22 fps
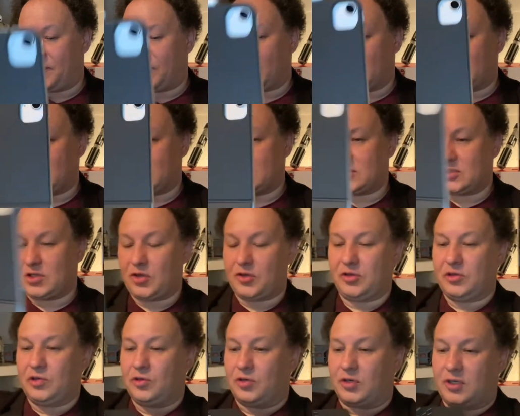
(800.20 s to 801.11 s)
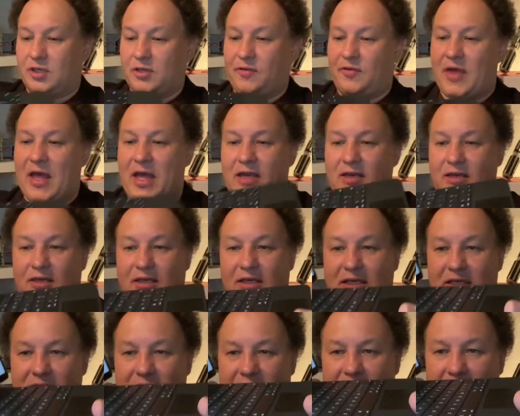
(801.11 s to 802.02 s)
So look, that
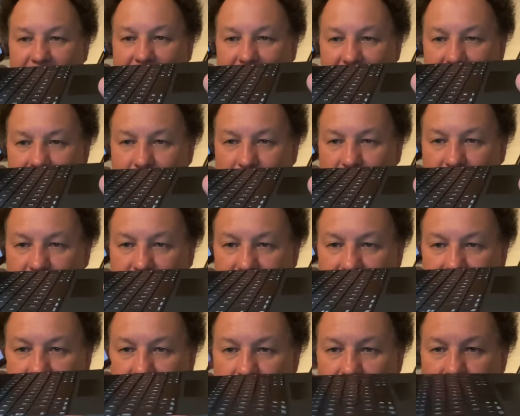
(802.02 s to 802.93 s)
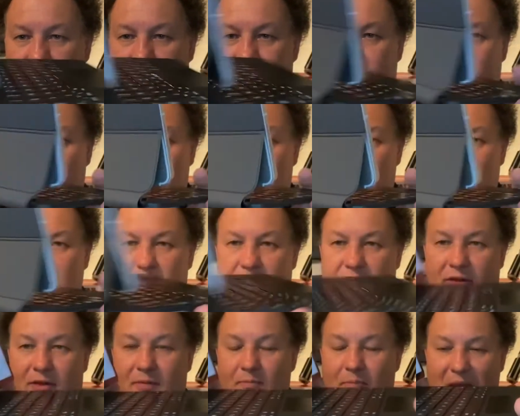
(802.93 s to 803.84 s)
is the unboxing of
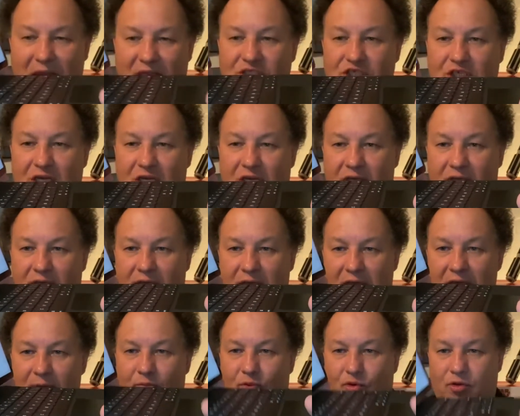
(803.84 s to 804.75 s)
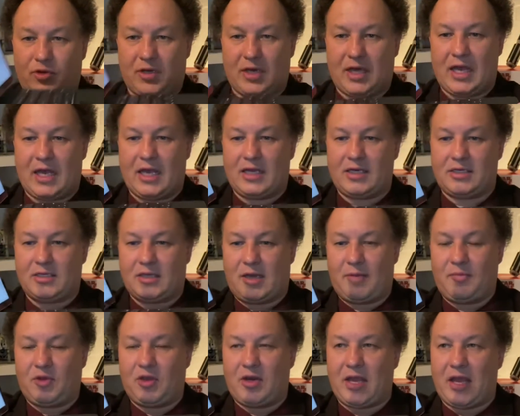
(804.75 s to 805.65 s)
the Magic Keyboard, and I'm
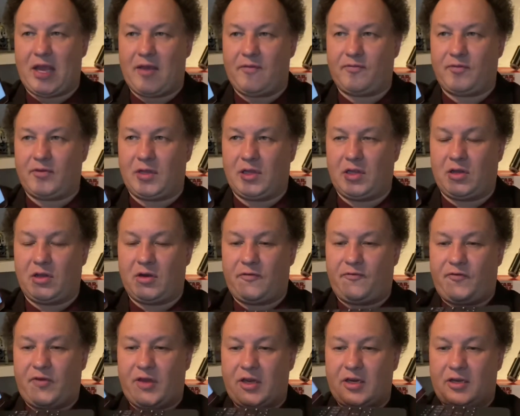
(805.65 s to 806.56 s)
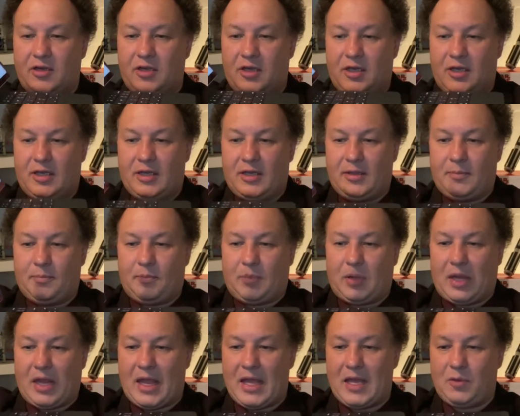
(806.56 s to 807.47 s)
going to have a lot of fun
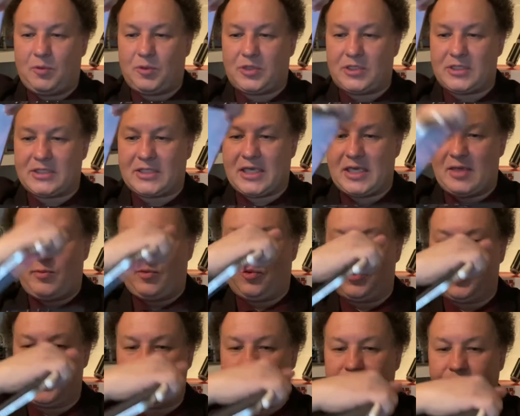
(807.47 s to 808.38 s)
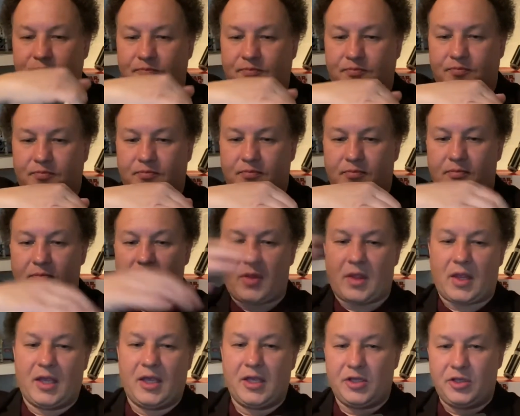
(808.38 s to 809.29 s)
playing with this keyboard
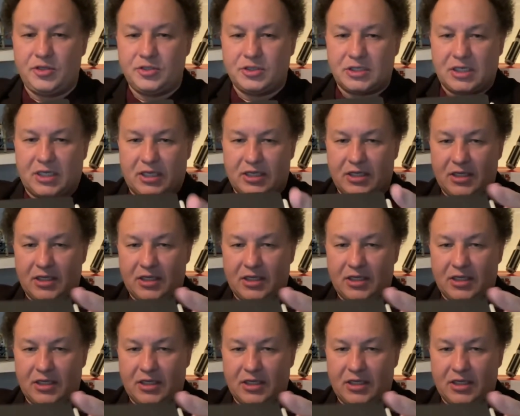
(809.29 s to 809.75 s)
and using it